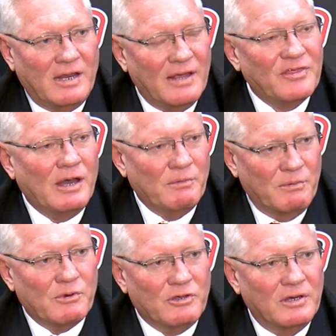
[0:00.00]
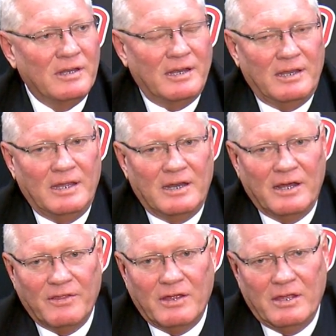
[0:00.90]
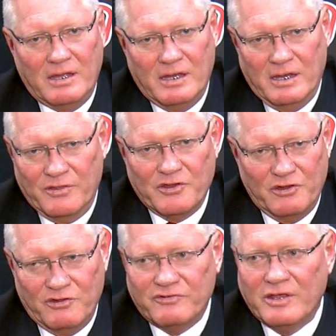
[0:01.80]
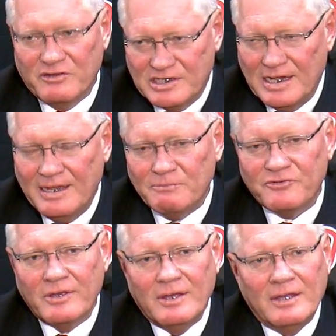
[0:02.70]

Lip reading: And I thought we were good in other years, other times.